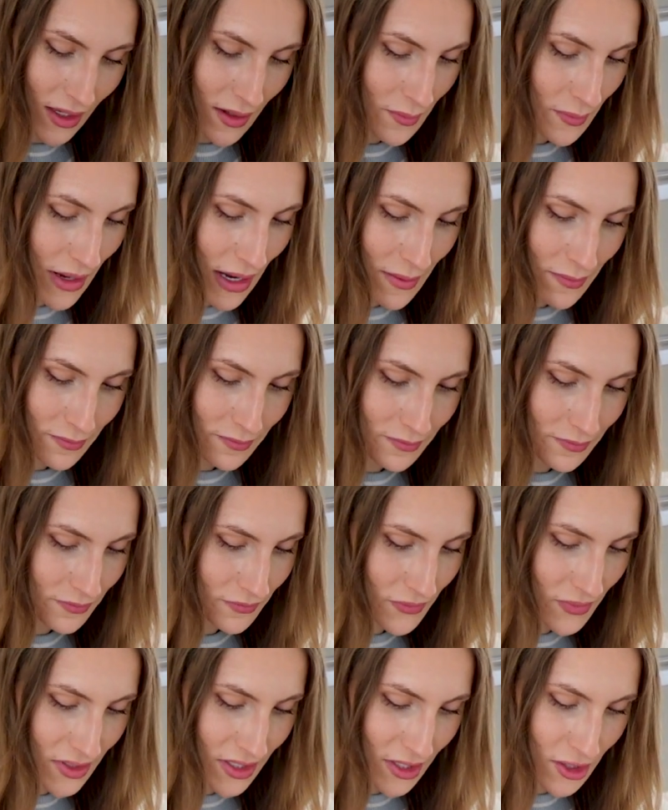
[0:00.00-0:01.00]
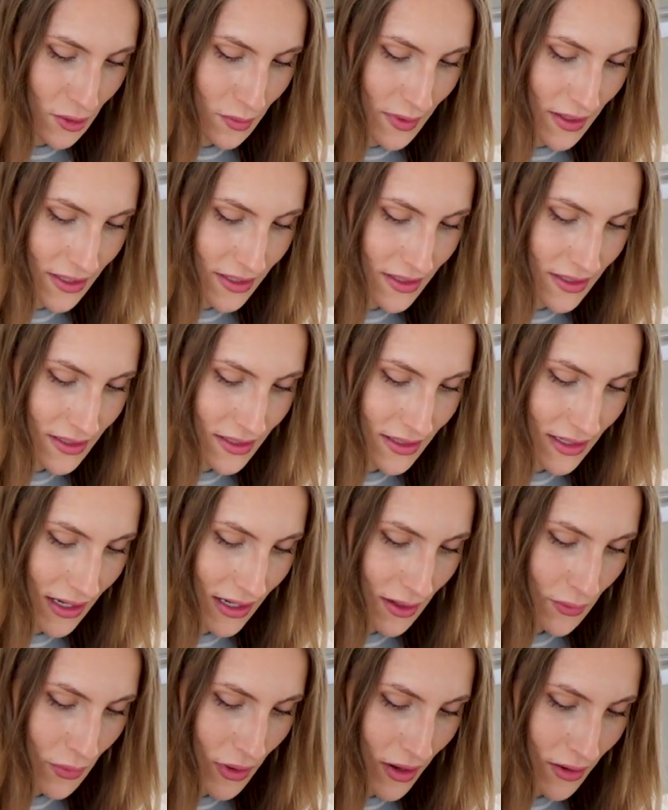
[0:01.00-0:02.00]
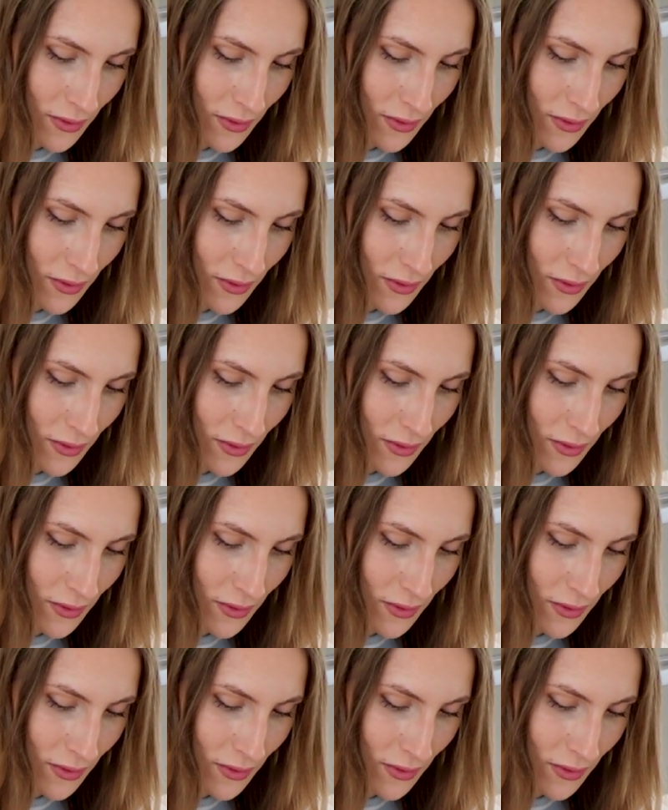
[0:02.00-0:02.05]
Ma'am, state your piece and state it well.